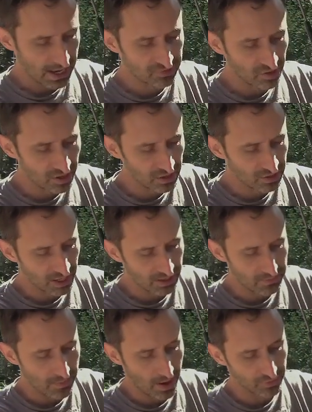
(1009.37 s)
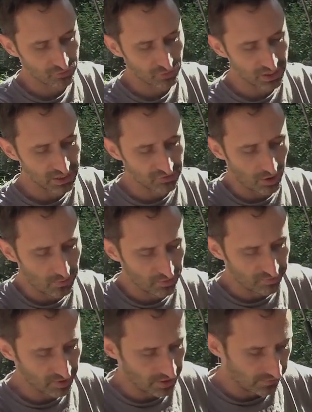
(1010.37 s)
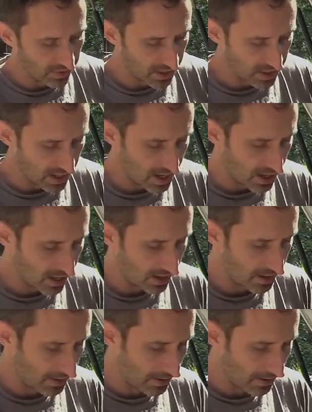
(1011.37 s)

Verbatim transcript: I started kind of uh, turning into almost kind of like a,